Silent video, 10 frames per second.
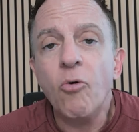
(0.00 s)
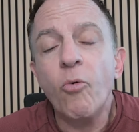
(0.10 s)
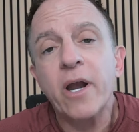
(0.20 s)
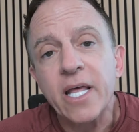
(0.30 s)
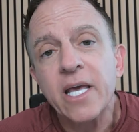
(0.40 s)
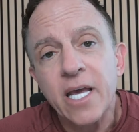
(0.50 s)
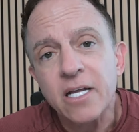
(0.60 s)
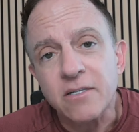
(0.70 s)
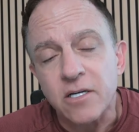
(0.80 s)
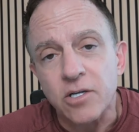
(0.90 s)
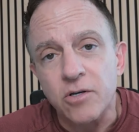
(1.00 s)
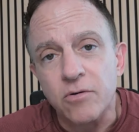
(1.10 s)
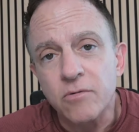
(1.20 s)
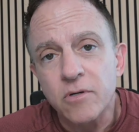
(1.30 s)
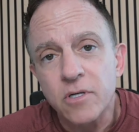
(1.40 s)
What I can tell
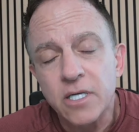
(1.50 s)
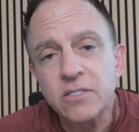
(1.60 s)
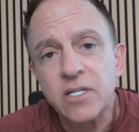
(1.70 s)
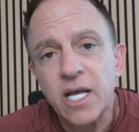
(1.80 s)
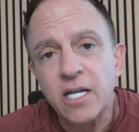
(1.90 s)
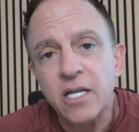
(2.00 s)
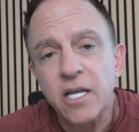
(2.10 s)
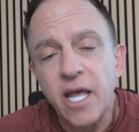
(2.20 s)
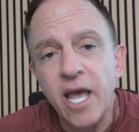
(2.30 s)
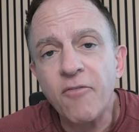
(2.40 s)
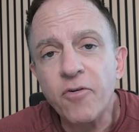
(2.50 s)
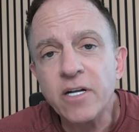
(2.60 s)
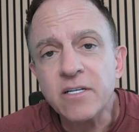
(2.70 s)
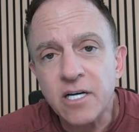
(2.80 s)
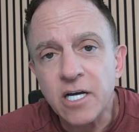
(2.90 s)
you is that every
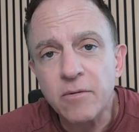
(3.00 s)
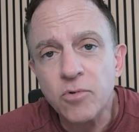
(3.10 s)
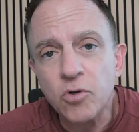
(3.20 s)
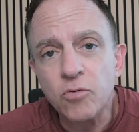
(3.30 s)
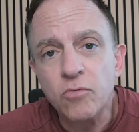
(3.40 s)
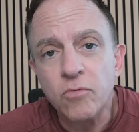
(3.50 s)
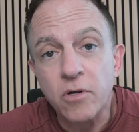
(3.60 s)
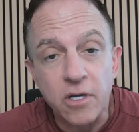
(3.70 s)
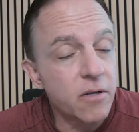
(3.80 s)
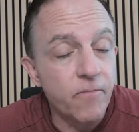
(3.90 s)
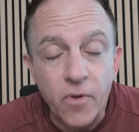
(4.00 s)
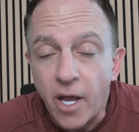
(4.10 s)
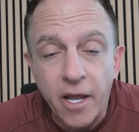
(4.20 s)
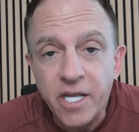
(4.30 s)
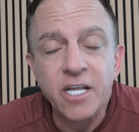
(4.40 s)
time you,
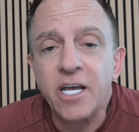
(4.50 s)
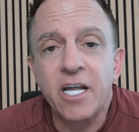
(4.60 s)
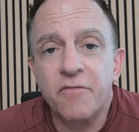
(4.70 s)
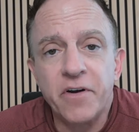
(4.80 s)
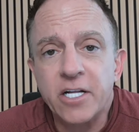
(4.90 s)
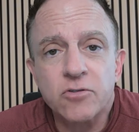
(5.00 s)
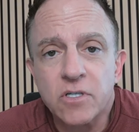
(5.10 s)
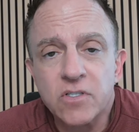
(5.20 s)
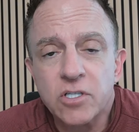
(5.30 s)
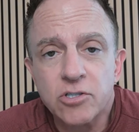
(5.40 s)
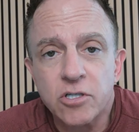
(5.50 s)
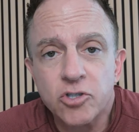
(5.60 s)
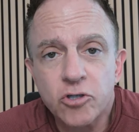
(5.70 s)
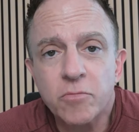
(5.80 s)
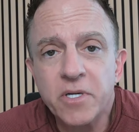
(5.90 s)
any kind of financial decision
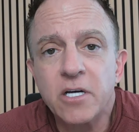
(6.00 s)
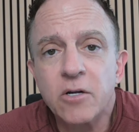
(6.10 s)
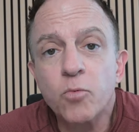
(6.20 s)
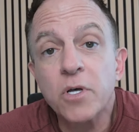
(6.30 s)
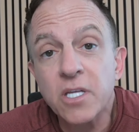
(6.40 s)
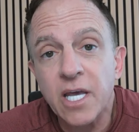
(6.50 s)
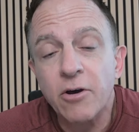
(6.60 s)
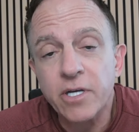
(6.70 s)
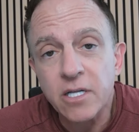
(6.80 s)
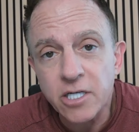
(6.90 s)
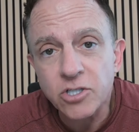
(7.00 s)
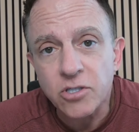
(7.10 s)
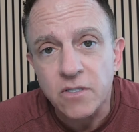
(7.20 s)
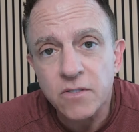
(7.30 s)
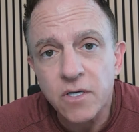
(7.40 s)
should be done with
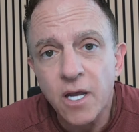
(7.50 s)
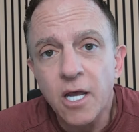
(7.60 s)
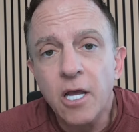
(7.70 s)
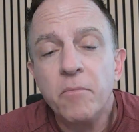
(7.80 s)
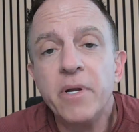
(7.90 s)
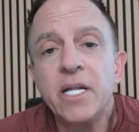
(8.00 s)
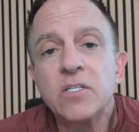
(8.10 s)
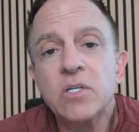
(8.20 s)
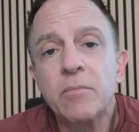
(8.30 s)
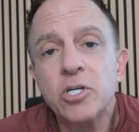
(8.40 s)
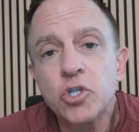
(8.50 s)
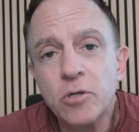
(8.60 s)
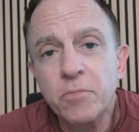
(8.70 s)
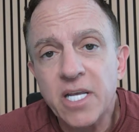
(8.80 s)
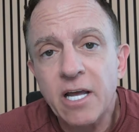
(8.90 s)
calculations, meaning somebody
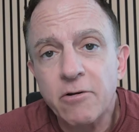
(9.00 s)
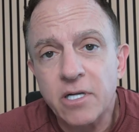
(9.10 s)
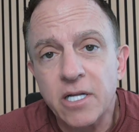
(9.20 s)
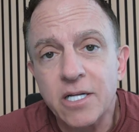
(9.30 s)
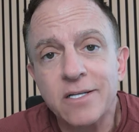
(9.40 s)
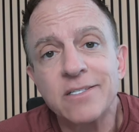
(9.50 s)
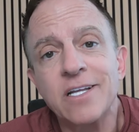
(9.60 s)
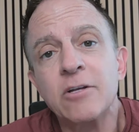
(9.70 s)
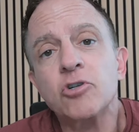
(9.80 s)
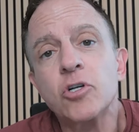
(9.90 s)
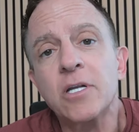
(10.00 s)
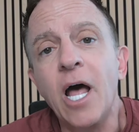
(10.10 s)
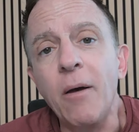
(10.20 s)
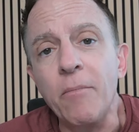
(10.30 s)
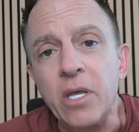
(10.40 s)
should be calculating this and there should
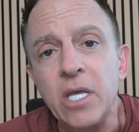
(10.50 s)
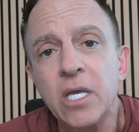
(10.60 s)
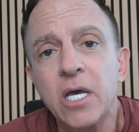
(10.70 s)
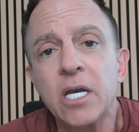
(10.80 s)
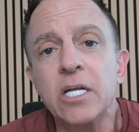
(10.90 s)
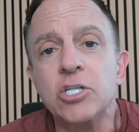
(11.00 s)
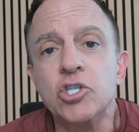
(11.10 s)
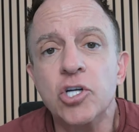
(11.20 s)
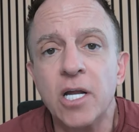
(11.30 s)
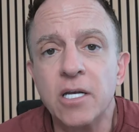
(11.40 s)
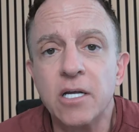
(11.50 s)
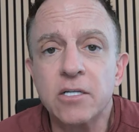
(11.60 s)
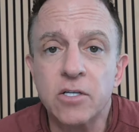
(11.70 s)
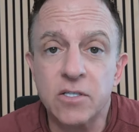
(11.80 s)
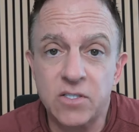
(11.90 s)
not be an agenda
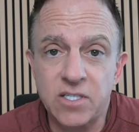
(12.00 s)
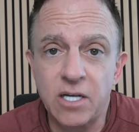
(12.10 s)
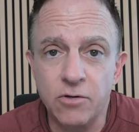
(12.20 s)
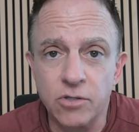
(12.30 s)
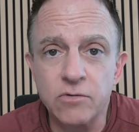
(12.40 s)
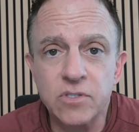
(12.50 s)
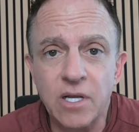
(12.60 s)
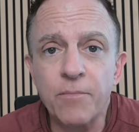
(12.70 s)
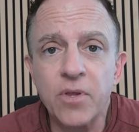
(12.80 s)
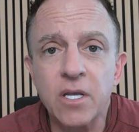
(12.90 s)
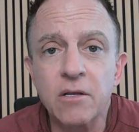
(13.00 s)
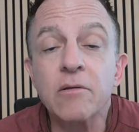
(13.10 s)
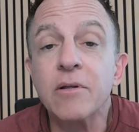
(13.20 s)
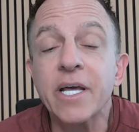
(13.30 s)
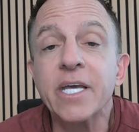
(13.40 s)
to sell you something
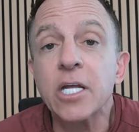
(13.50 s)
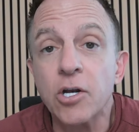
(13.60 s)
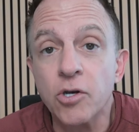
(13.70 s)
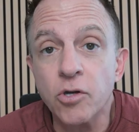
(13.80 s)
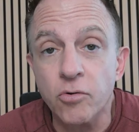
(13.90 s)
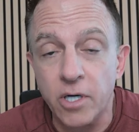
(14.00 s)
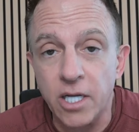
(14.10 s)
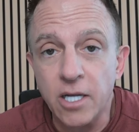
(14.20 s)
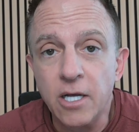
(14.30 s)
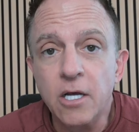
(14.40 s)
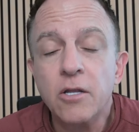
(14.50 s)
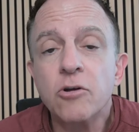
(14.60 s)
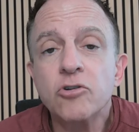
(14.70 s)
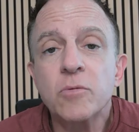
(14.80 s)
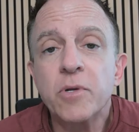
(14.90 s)
like an annuity. There
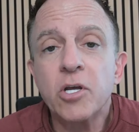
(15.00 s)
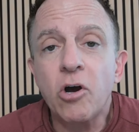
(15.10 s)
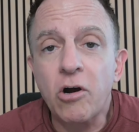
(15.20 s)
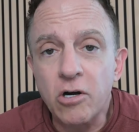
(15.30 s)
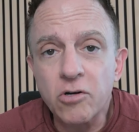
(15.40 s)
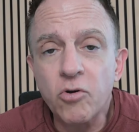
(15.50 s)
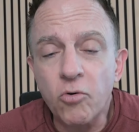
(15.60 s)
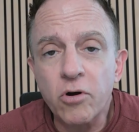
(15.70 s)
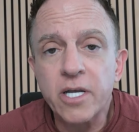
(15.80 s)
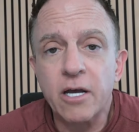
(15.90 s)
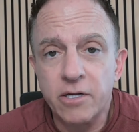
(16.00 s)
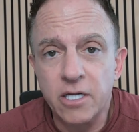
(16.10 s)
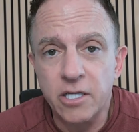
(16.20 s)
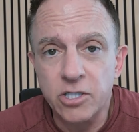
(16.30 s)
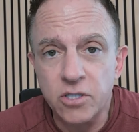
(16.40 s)
should be hardcore
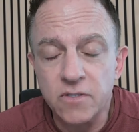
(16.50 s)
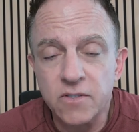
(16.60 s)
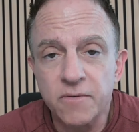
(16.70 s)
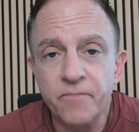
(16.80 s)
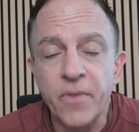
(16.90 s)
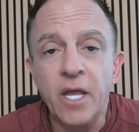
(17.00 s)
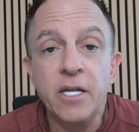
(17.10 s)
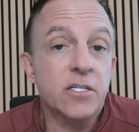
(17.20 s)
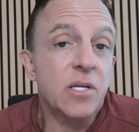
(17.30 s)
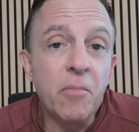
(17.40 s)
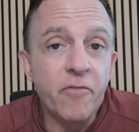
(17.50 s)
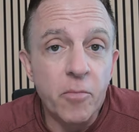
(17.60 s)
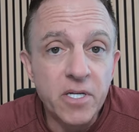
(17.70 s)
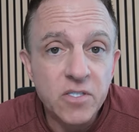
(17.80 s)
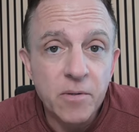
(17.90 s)
calculations. Now, some of you
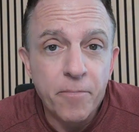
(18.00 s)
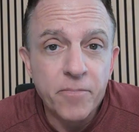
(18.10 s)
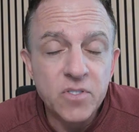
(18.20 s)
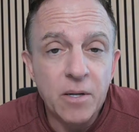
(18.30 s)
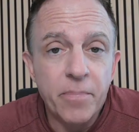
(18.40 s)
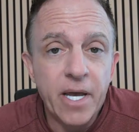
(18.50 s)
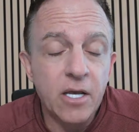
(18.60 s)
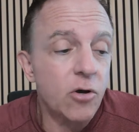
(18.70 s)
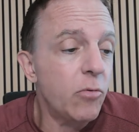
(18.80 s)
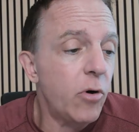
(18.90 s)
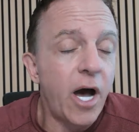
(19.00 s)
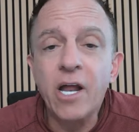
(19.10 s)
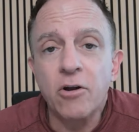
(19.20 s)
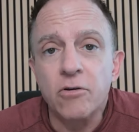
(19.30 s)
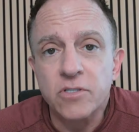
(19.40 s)
might step back and go, well, I
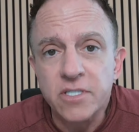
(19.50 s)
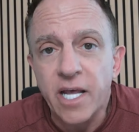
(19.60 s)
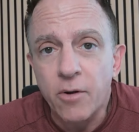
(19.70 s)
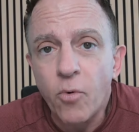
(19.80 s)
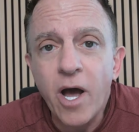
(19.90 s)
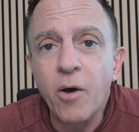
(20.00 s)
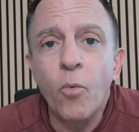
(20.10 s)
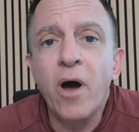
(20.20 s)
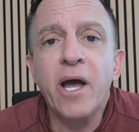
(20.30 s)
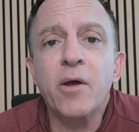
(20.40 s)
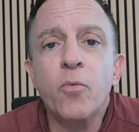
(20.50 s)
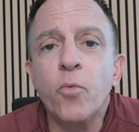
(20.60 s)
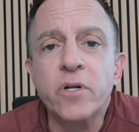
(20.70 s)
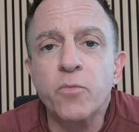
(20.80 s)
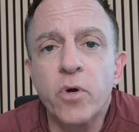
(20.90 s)
don't understand. Why, why,
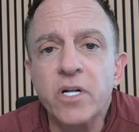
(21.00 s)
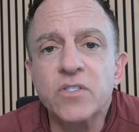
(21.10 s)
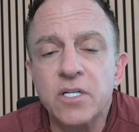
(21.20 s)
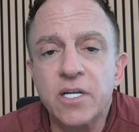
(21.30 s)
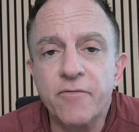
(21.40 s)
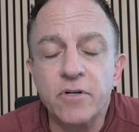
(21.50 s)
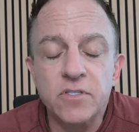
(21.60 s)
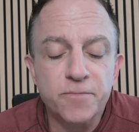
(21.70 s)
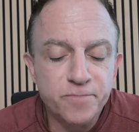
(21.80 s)
what, what is the difference?